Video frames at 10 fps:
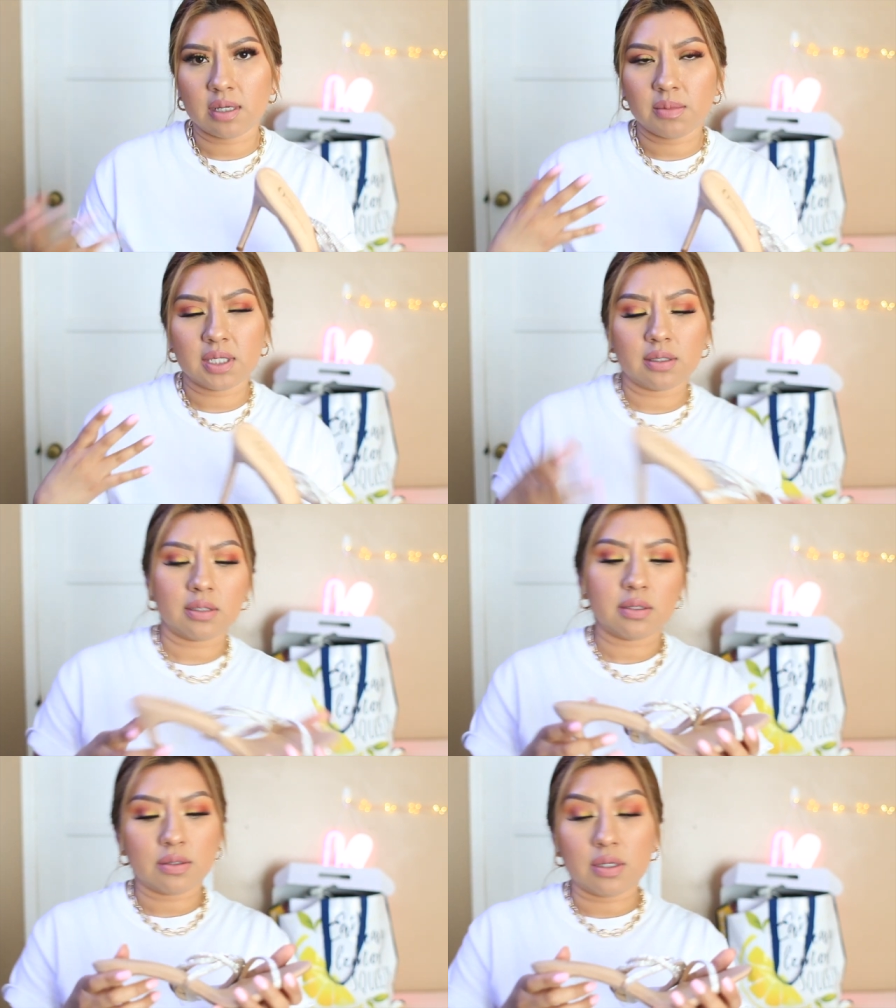I mean,
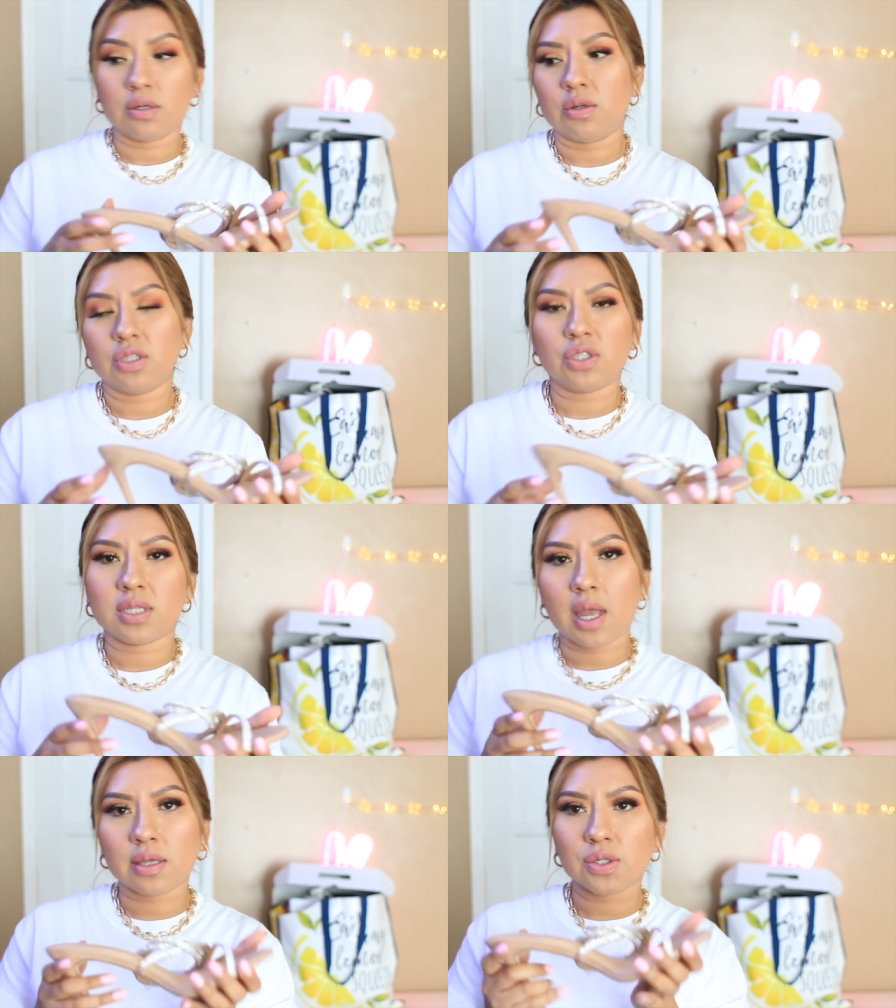I, I, don't know. It's just
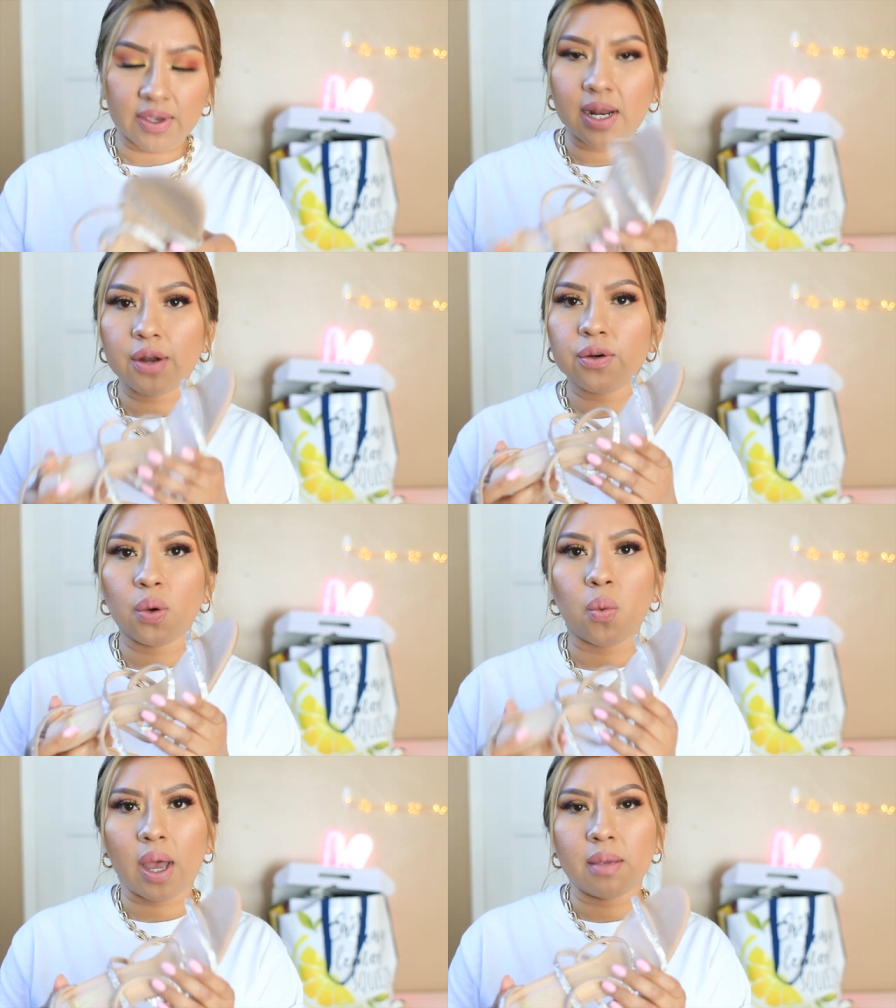a hassle. And I don't know
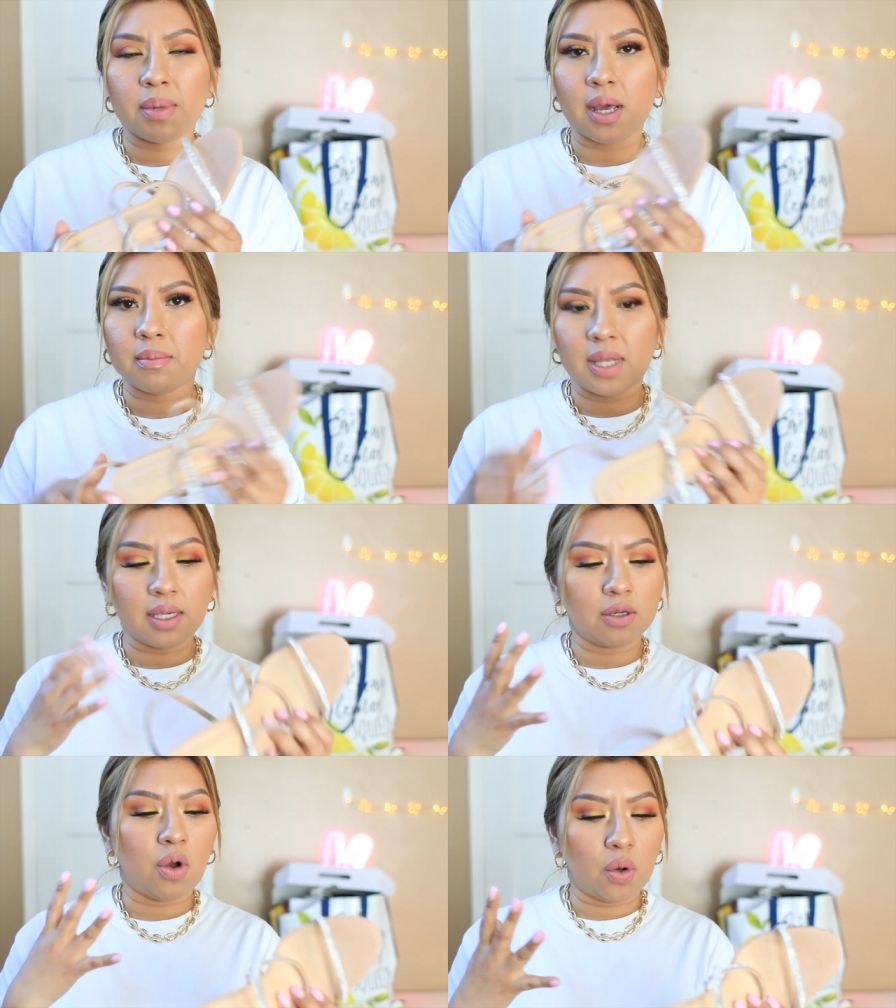why, but I'm like
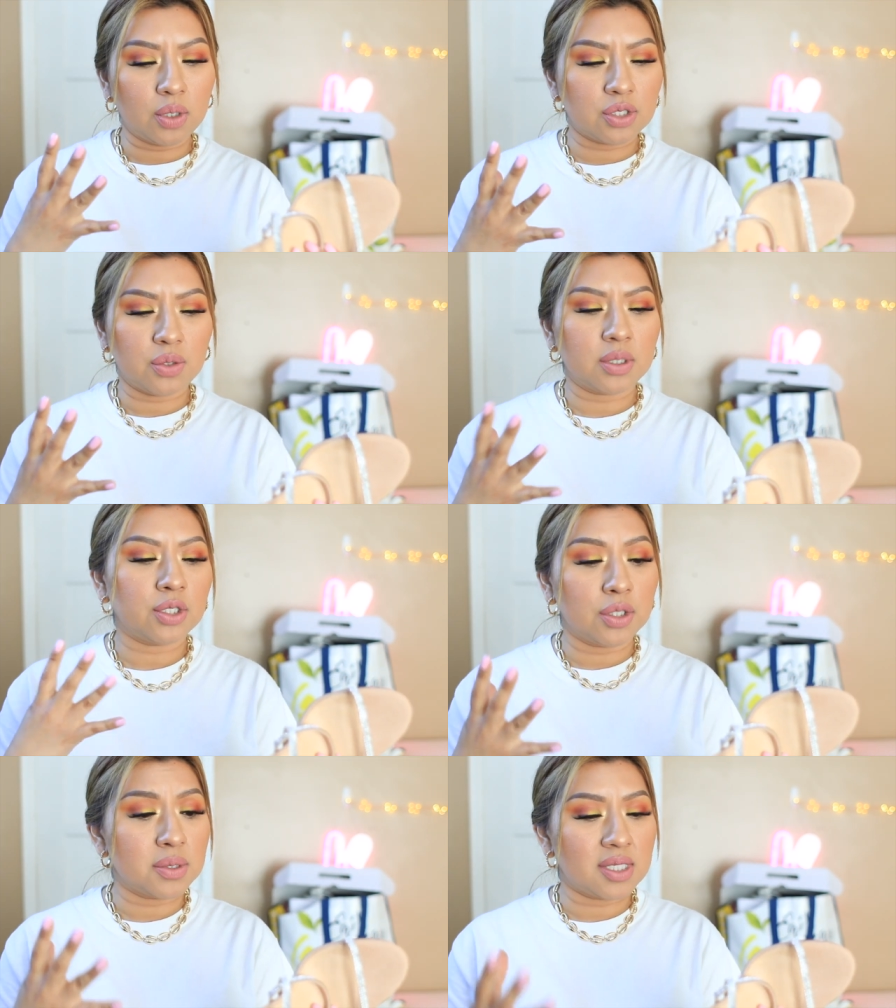always doing
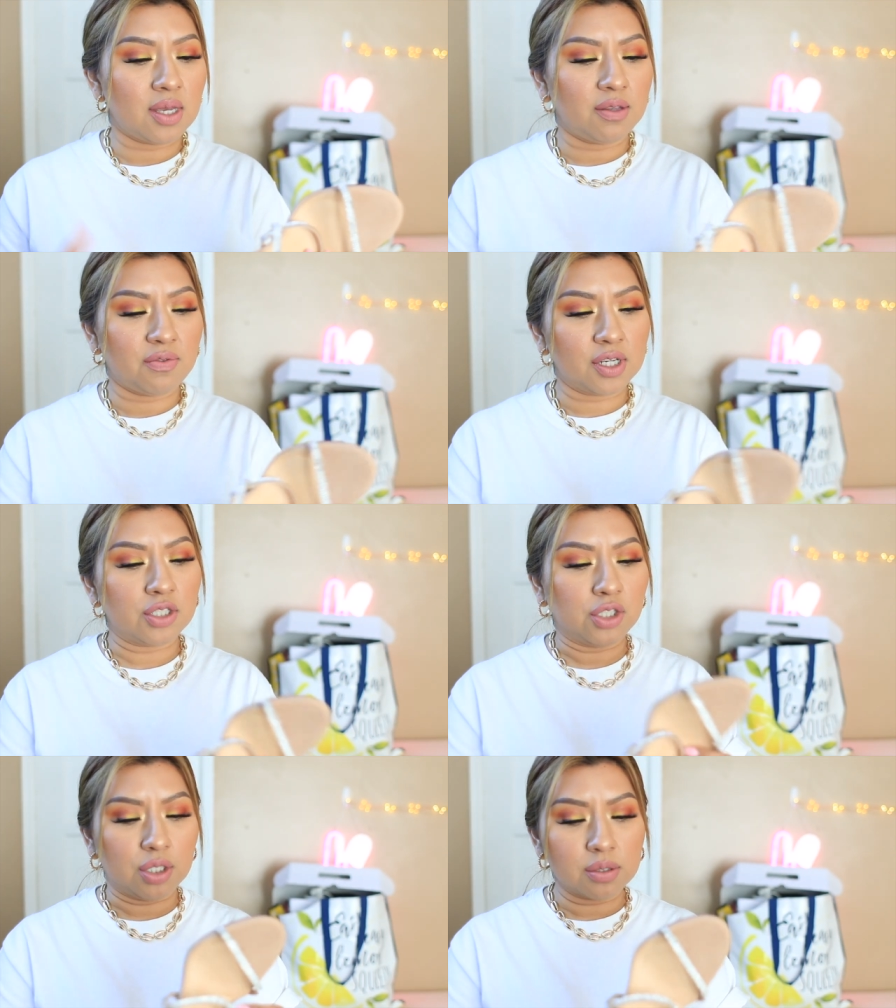QC on the freaking
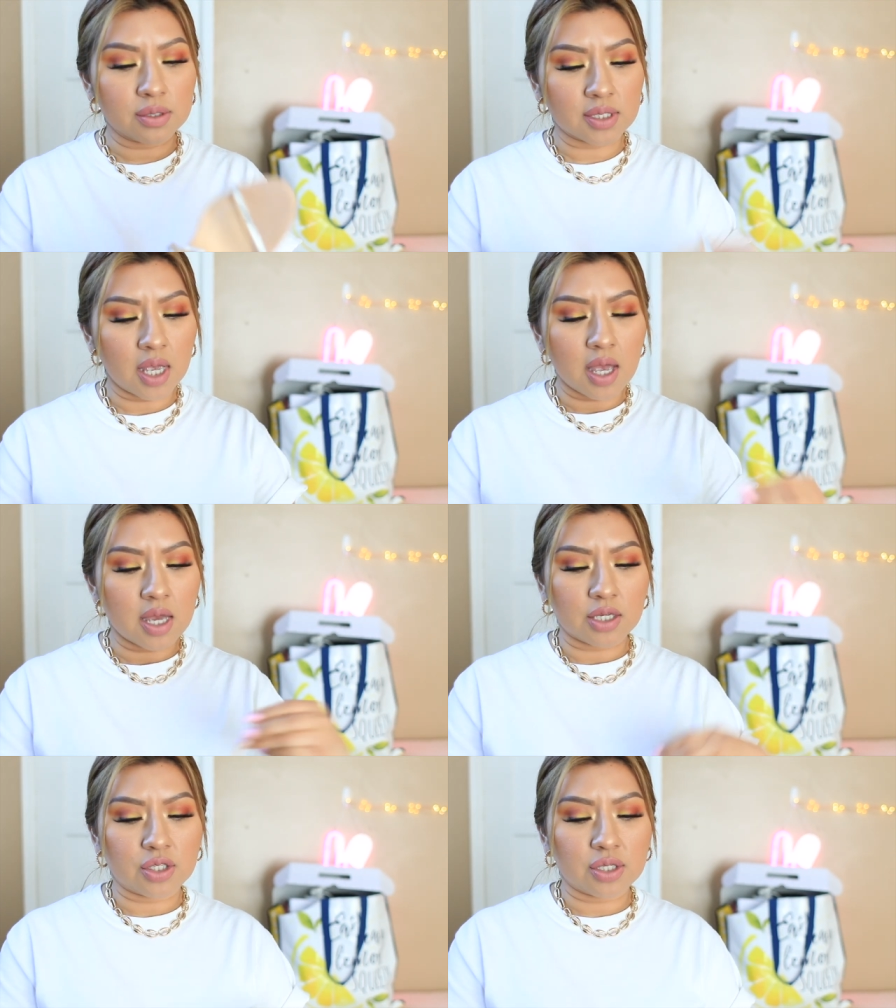shoes.
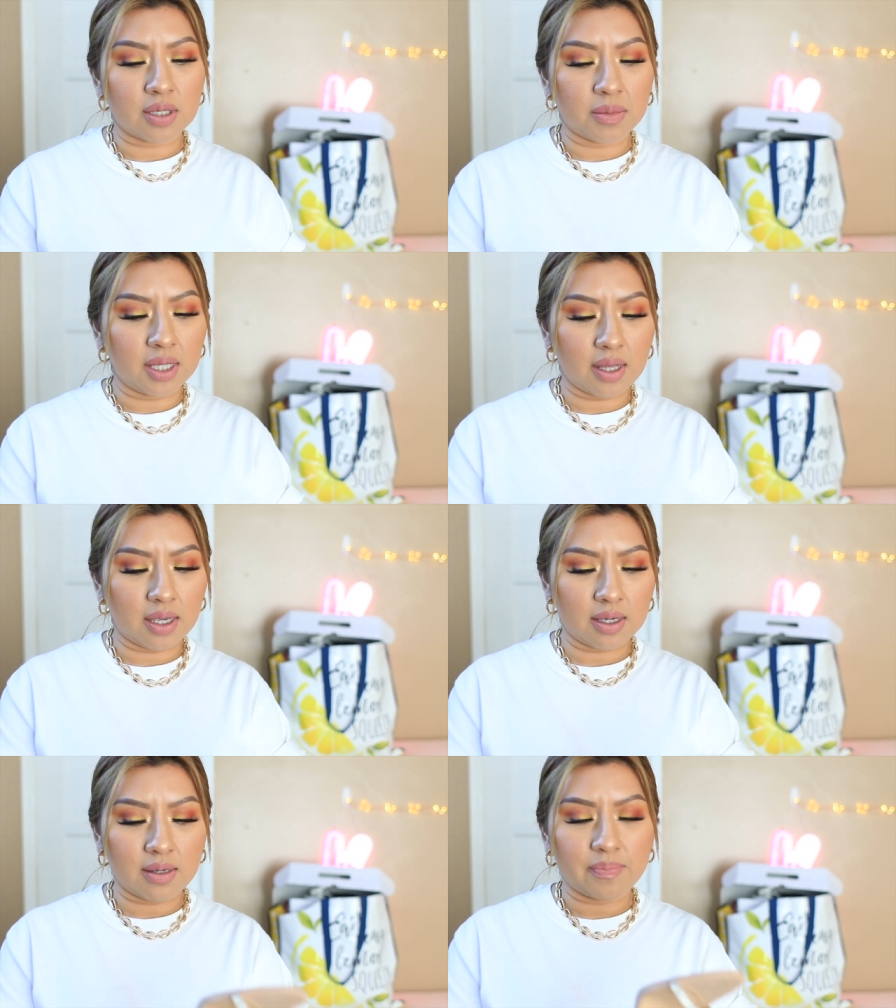It's just something like